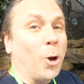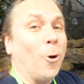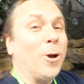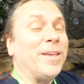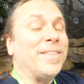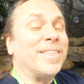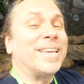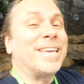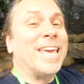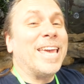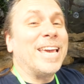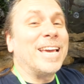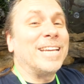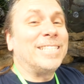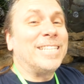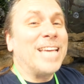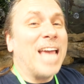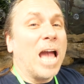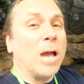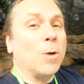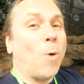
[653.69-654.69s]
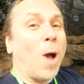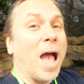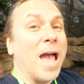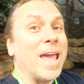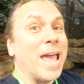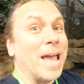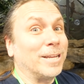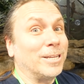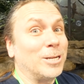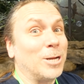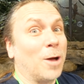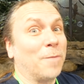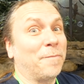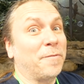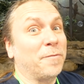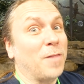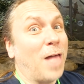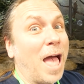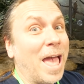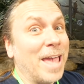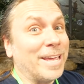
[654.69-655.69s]
Joey, the king of DIY, ended up
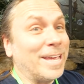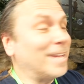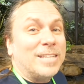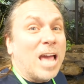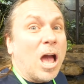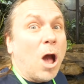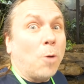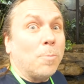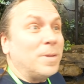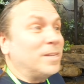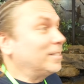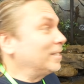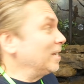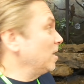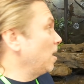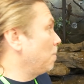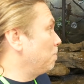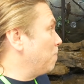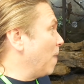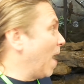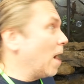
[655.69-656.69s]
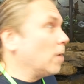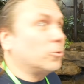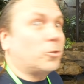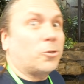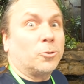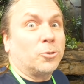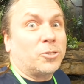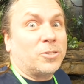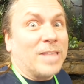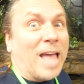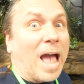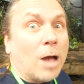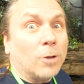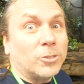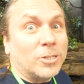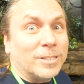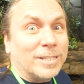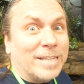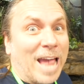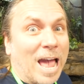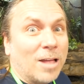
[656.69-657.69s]
flying in to help me set up Bowser's
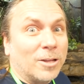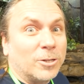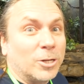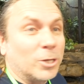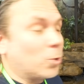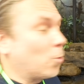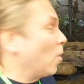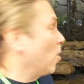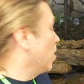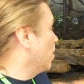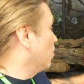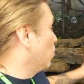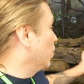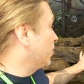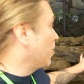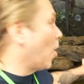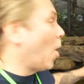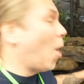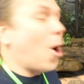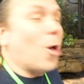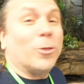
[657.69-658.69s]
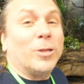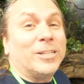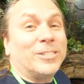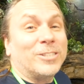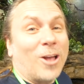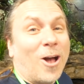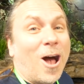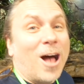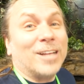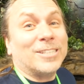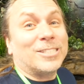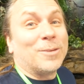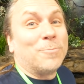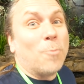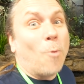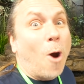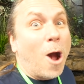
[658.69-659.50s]
1,000-gallon aquarium with all these awesome